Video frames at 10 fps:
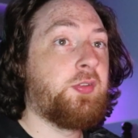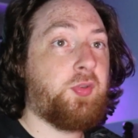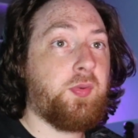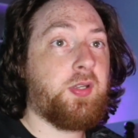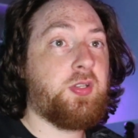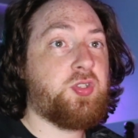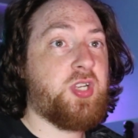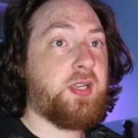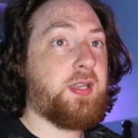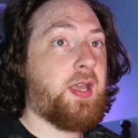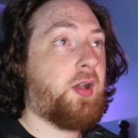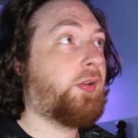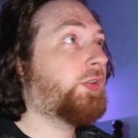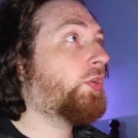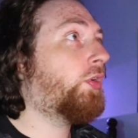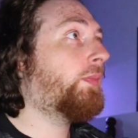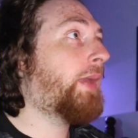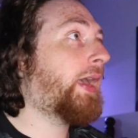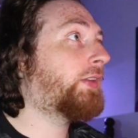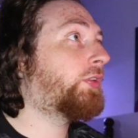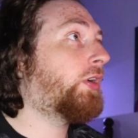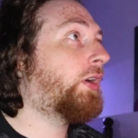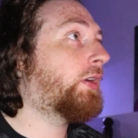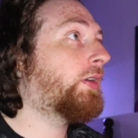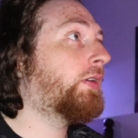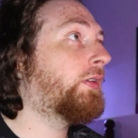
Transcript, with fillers: So we're gonna check it out. It's called Mad Dog.